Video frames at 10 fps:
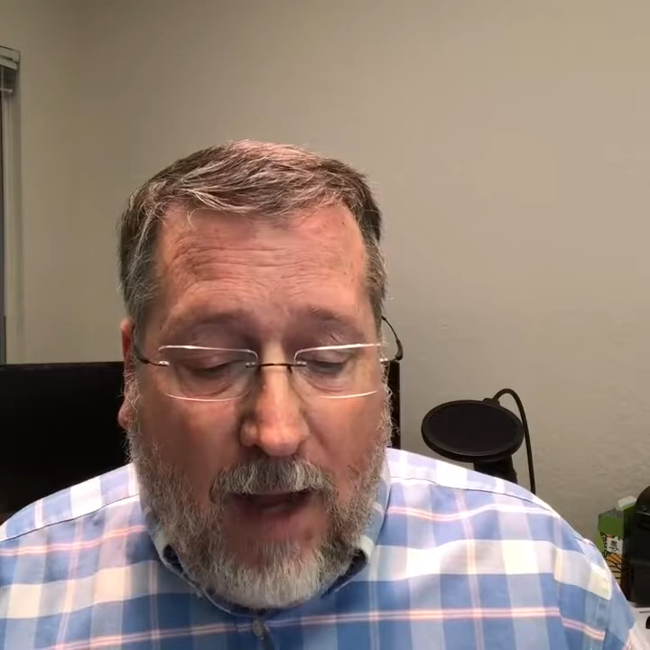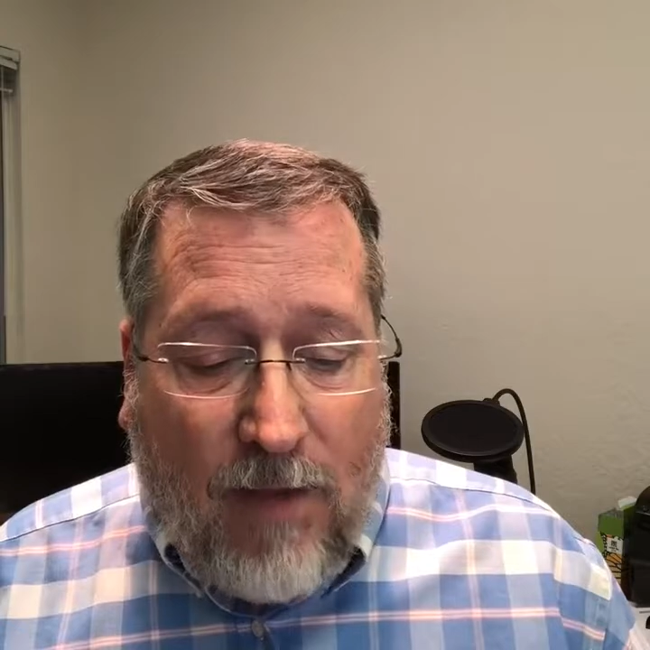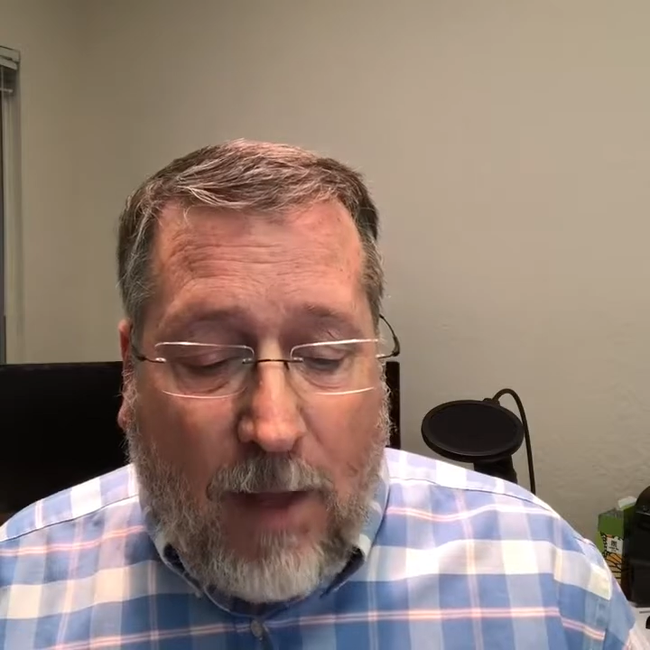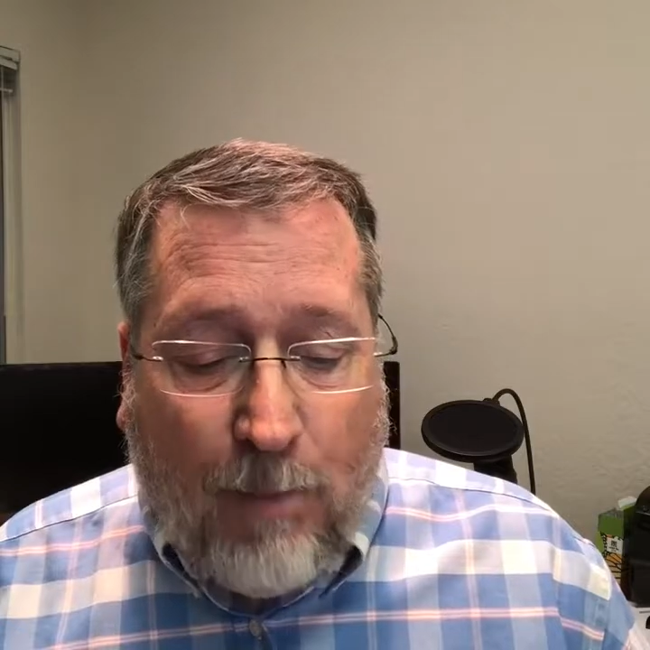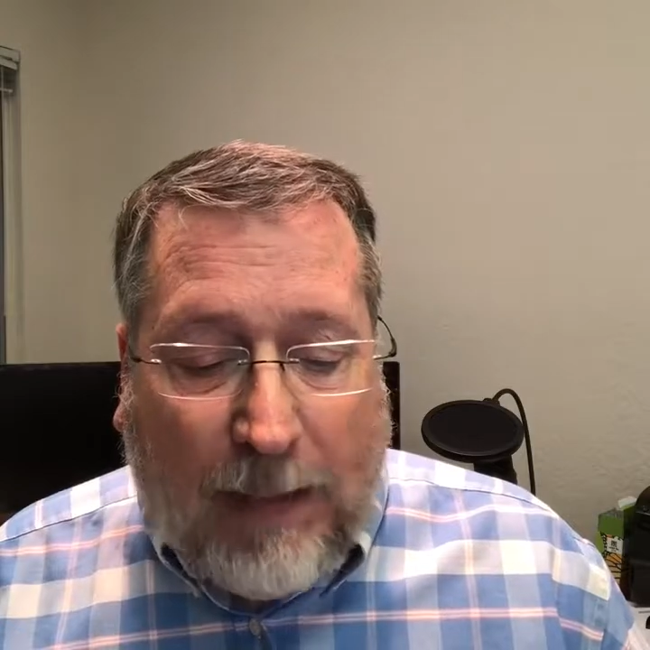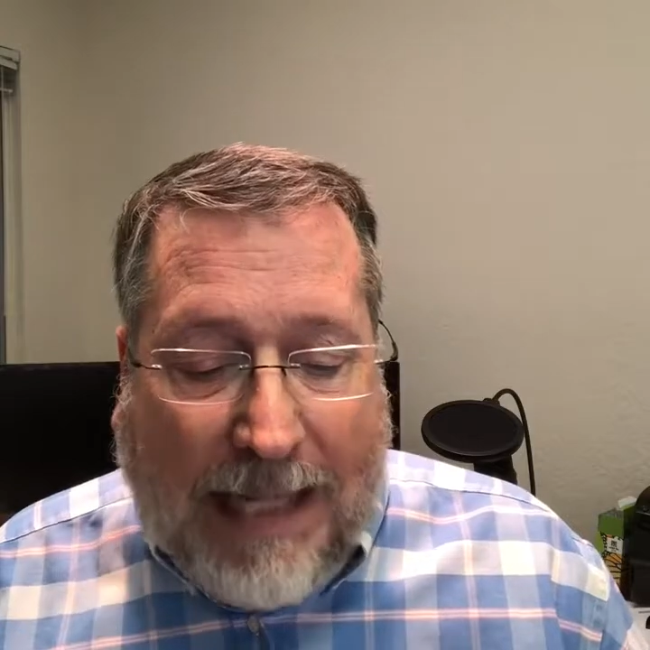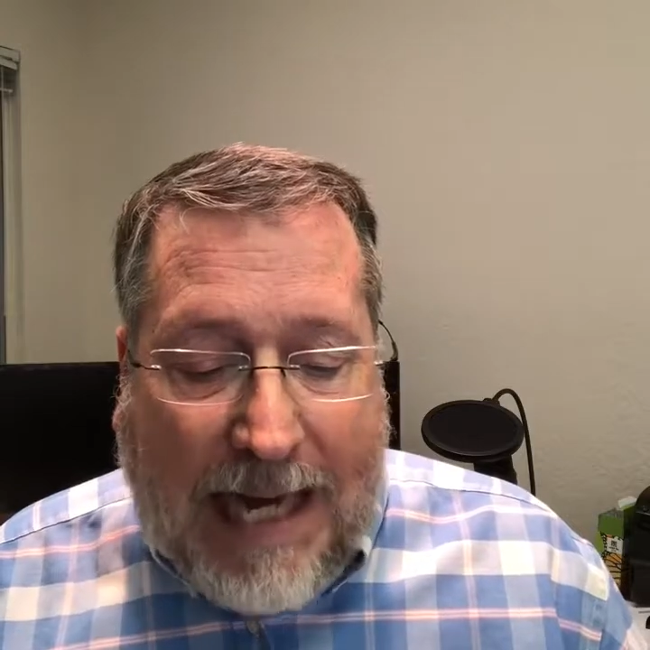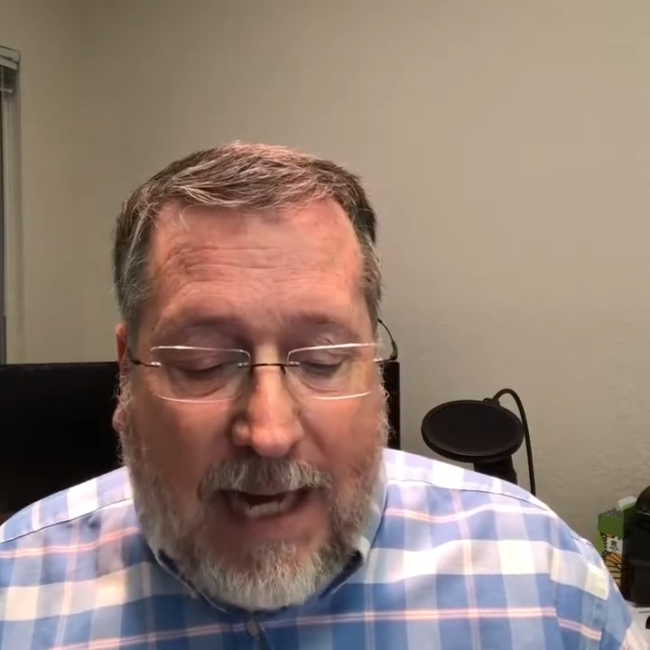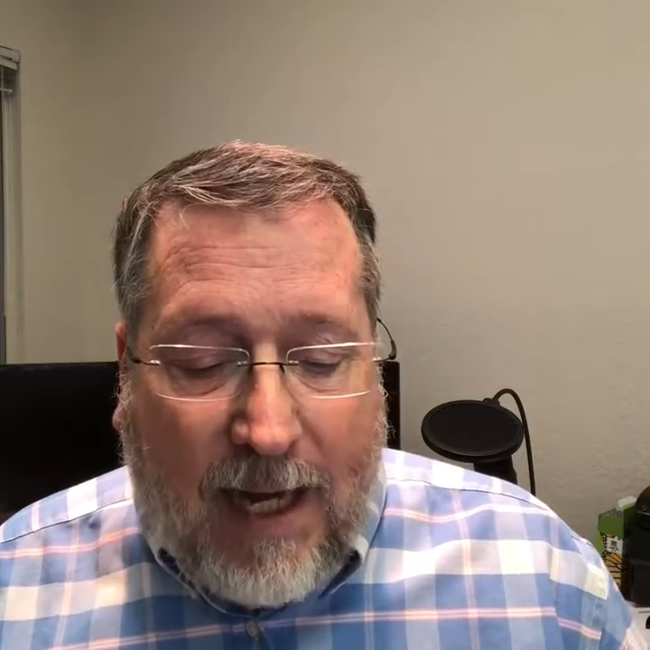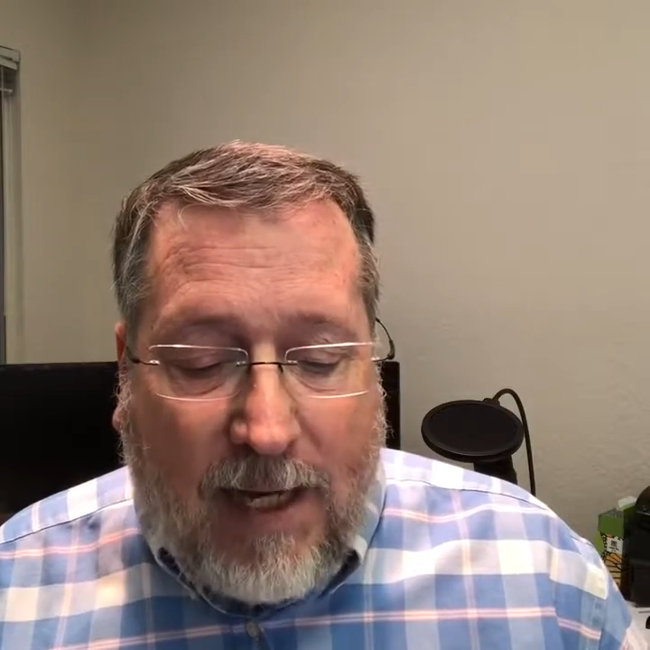And the
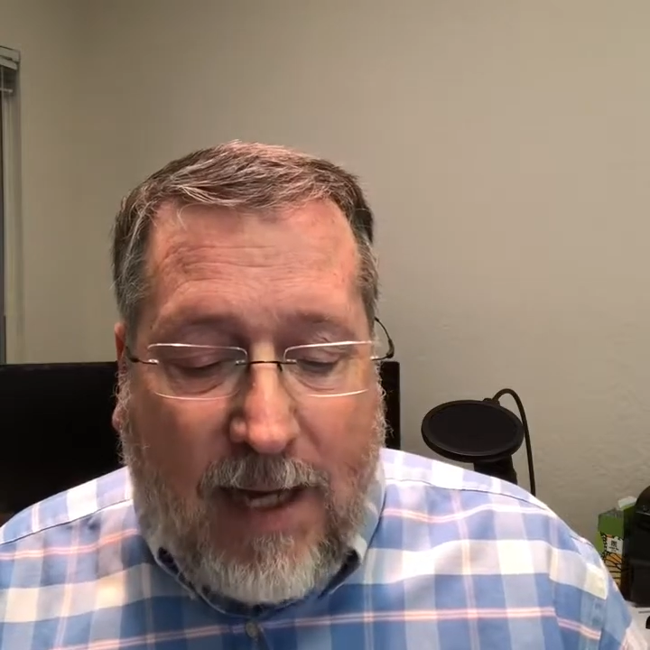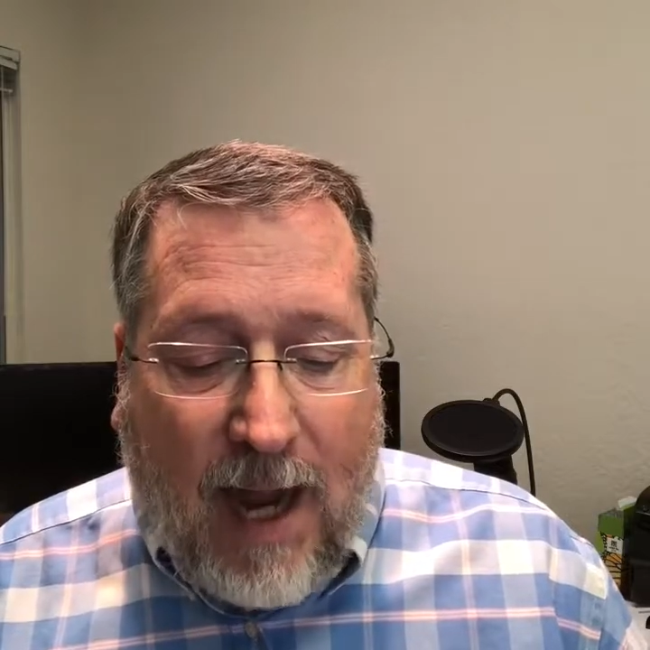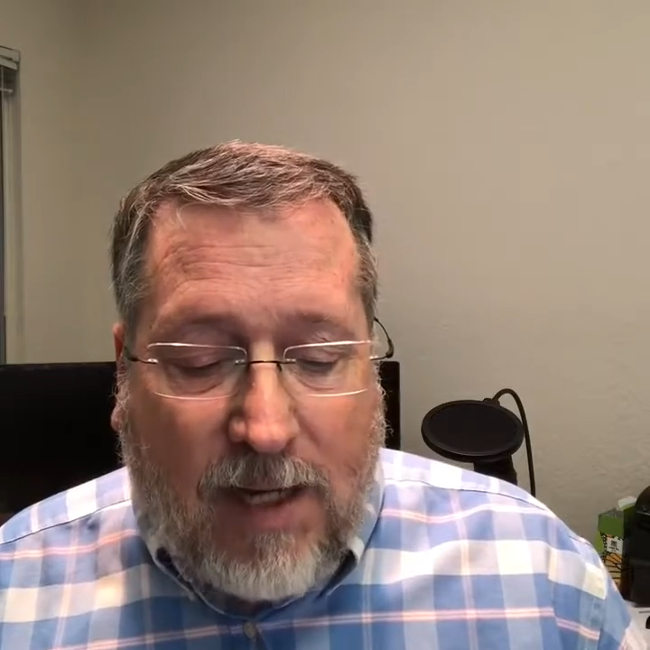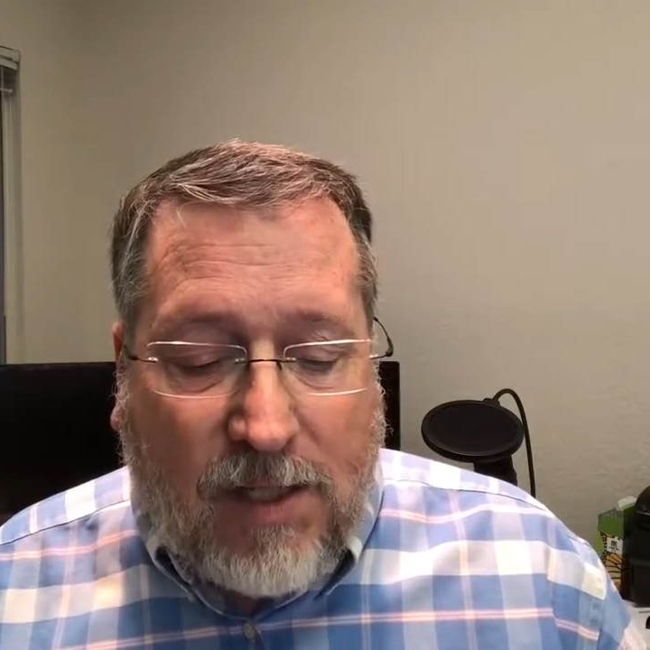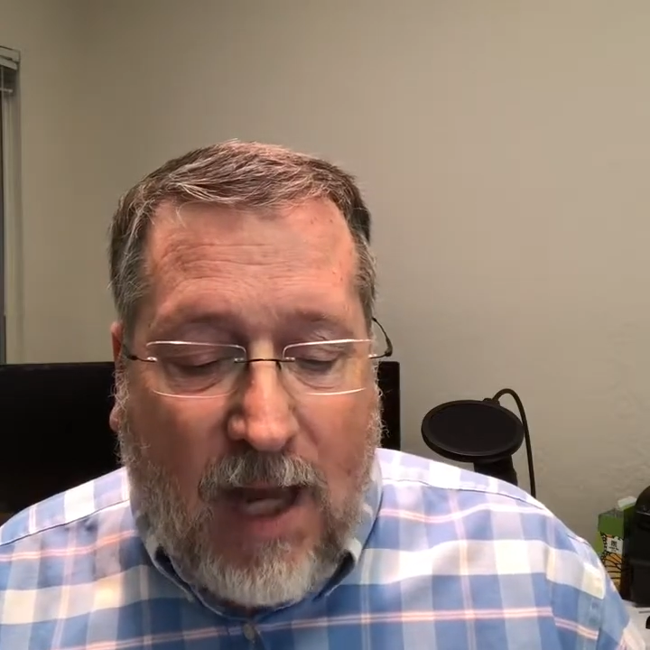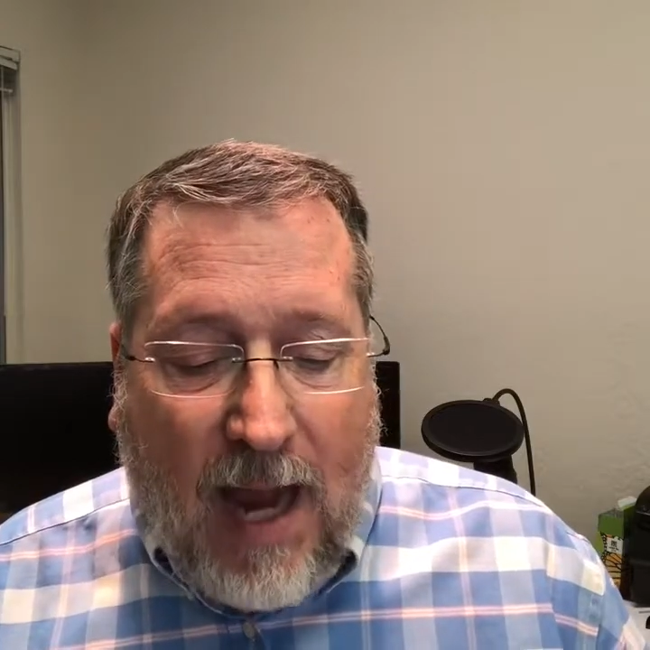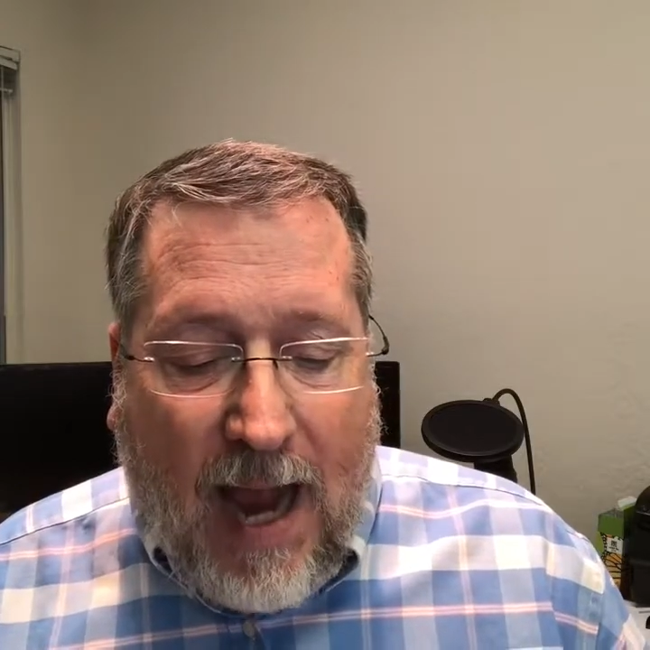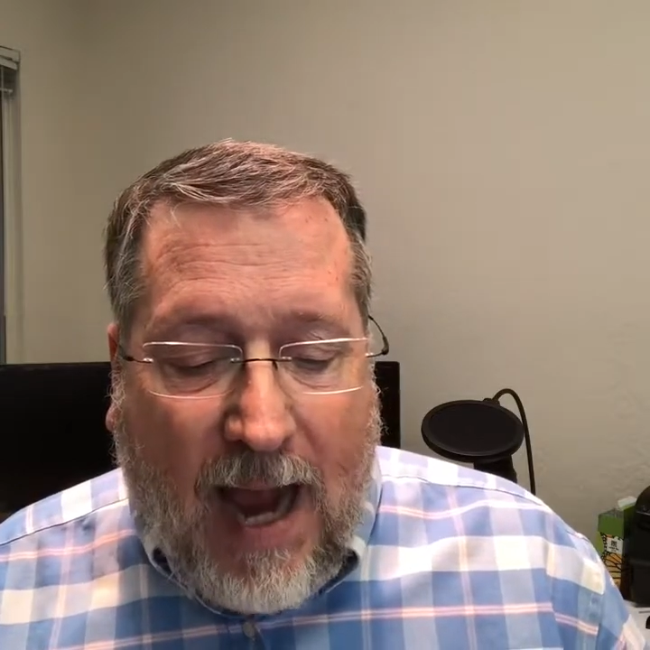bleeding index